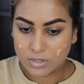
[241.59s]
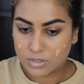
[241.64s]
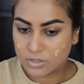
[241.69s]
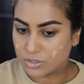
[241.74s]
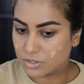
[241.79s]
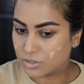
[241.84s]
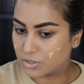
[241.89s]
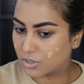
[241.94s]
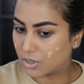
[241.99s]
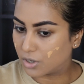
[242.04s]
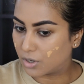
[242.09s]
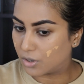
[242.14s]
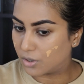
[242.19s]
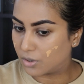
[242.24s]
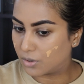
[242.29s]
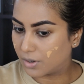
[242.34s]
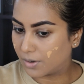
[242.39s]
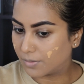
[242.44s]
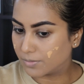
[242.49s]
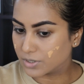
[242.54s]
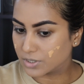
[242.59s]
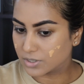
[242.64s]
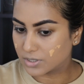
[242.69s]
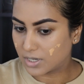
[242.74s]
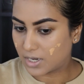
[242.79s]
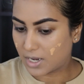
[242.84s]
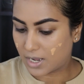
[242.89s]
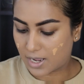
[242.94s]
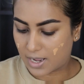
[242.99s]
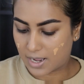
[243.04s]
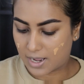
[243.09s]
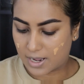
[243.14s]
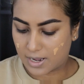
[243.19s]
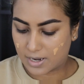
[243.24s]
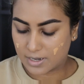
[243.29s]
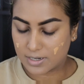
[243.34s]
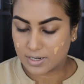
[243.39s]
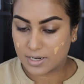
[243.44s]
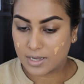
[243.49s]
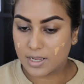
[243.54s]
So I'm just gonna
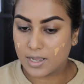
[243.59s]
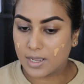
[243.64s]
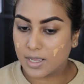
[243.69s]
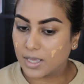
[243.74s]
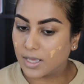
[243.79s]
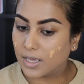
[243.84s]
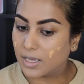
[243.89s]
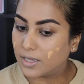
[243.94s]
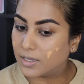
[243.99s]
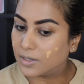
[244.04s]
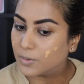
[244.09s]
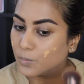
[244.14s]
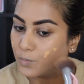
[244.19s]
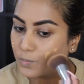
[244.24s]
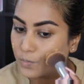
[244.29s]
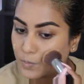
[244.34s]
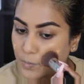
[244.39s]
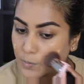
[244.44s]
add a